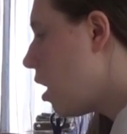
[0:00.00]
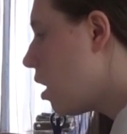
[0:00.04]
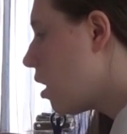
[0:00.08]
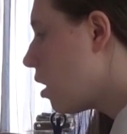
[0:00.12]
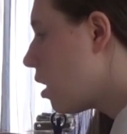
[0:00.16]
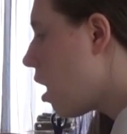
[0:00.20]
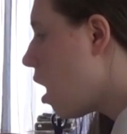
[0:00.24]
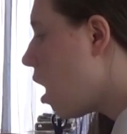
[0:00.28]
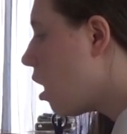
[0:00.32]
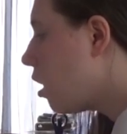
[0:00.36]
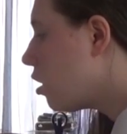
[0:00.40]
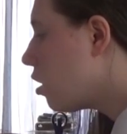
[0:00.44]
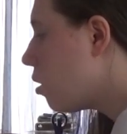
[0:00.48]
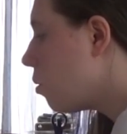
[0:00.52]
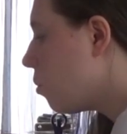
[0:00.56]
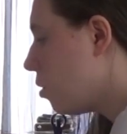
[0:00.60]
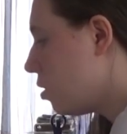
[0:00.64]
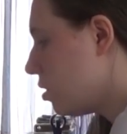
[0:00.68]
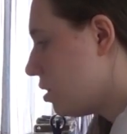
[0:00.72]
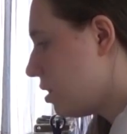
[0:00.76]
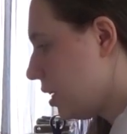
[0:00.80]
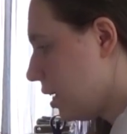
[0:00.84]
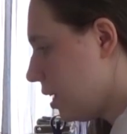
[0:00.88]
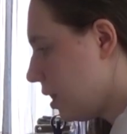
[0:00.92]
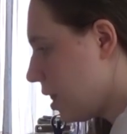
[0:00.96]
Connor
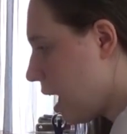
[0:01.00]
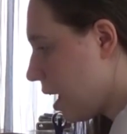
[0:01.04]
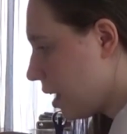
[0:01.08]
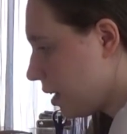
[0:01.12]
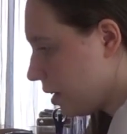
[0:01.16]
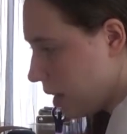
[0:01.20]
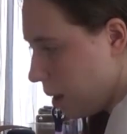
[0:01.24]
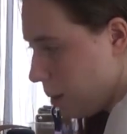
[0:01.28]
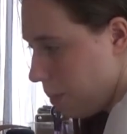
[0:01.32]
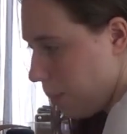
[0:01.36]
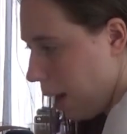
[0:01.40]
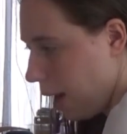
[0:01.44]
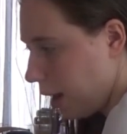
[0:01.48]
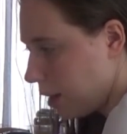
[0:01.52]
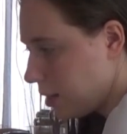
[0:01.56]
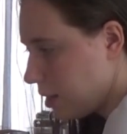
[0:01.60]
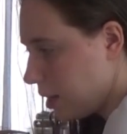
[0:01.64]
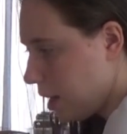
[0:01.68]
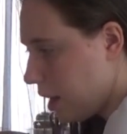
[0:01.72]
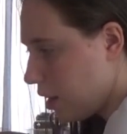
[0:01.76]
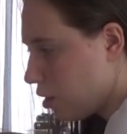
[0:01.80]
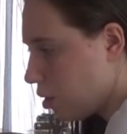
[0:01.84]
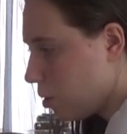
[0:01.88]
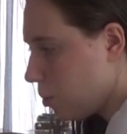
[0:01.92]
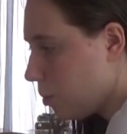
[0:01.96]
wants Eli to get back
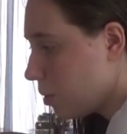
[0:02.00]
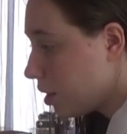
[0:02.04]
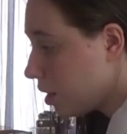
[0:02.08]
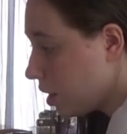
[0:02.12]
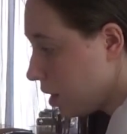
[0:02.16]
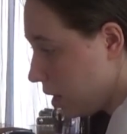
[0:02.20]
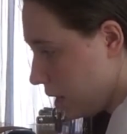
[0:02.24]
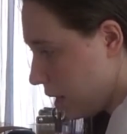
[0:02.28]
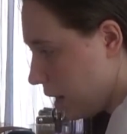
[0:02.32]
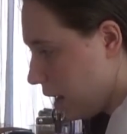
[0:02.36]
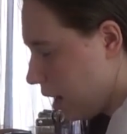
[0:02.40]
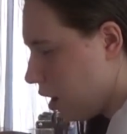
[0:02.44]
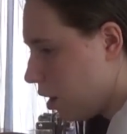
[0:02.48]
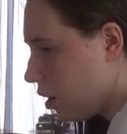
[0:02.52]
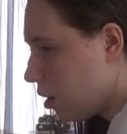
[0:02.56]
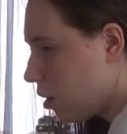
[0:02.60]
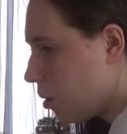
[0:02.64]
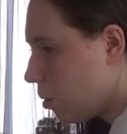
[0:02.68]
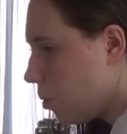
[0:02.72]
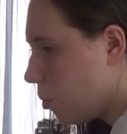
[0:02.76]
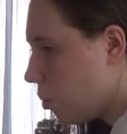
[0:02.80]
together with Claire,